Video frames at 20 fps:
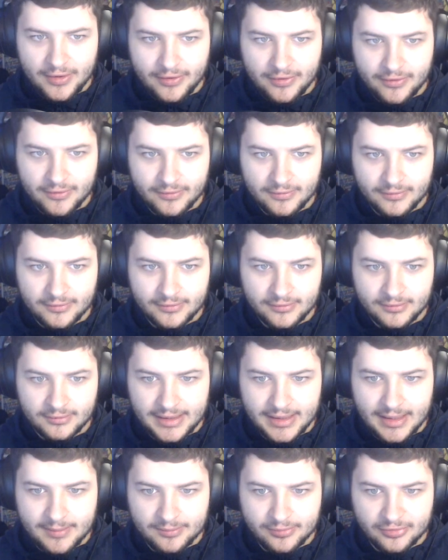with
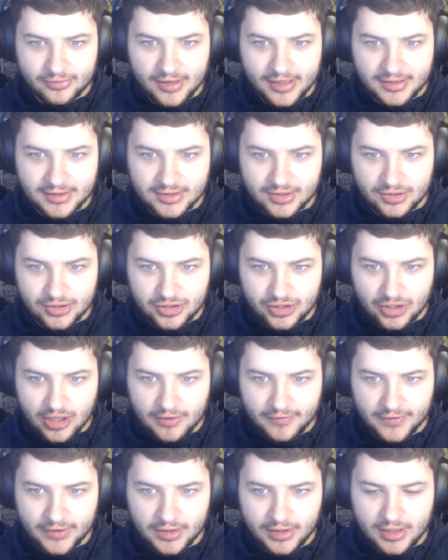and then press
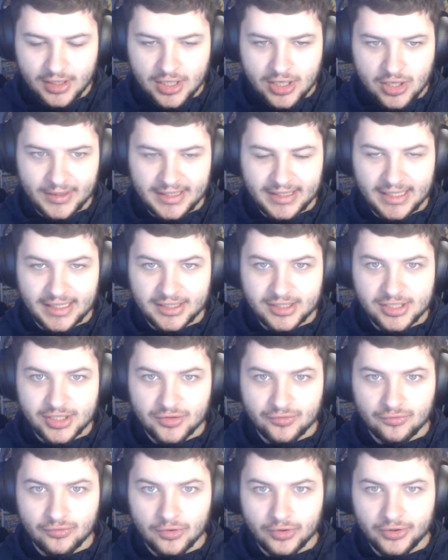Java, we can
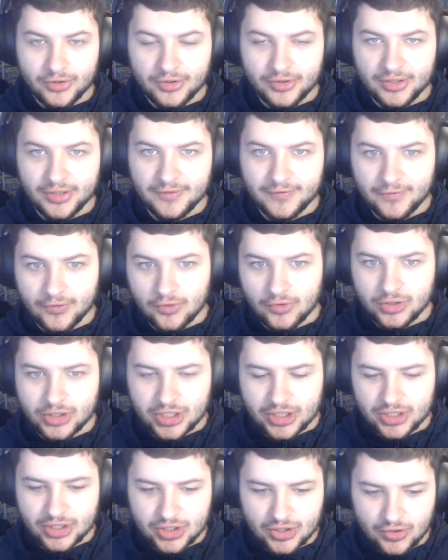actually run the Forge
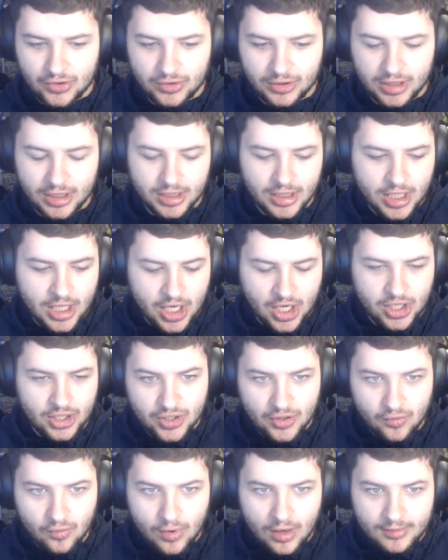installer.
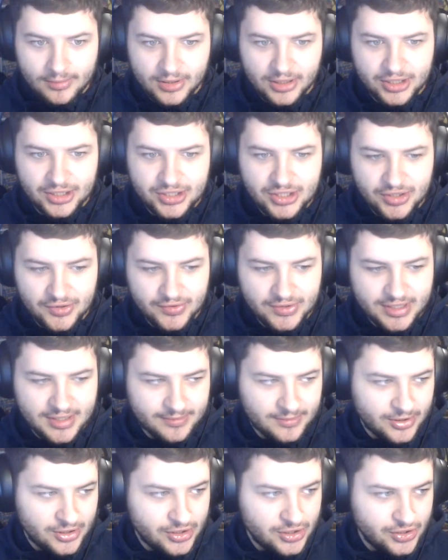So what I'm going to do is
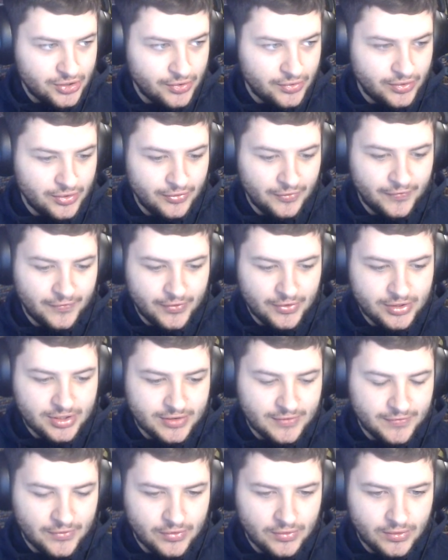I'm going to show you
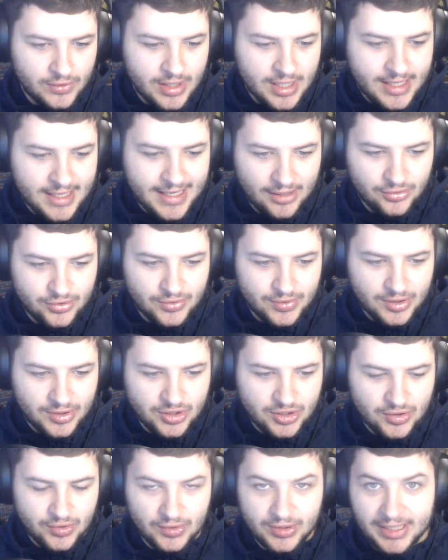first of all how to
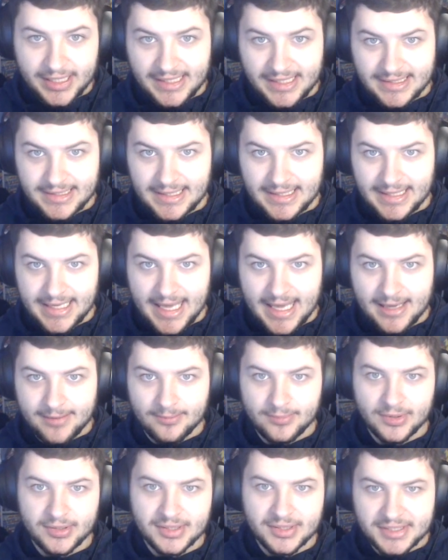install it into the
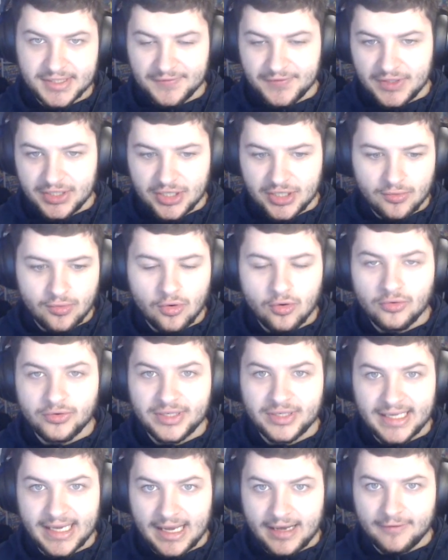game because if you don't
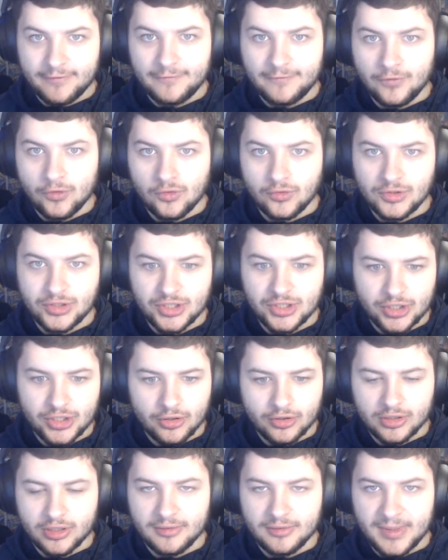already have Forge you're
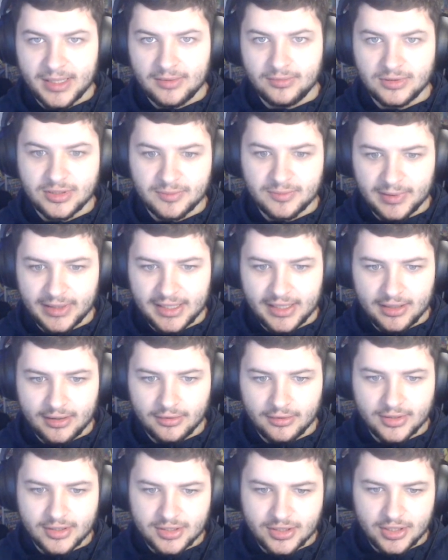not going to be able to play it
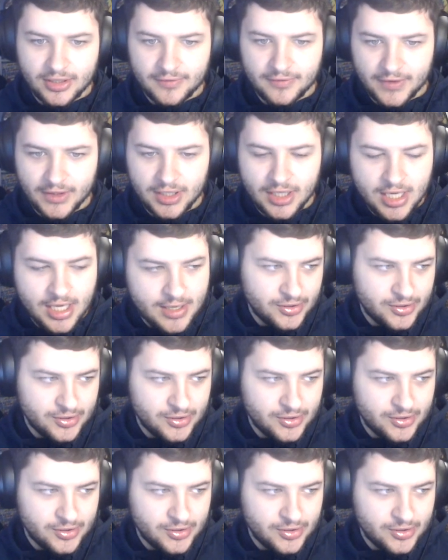on the server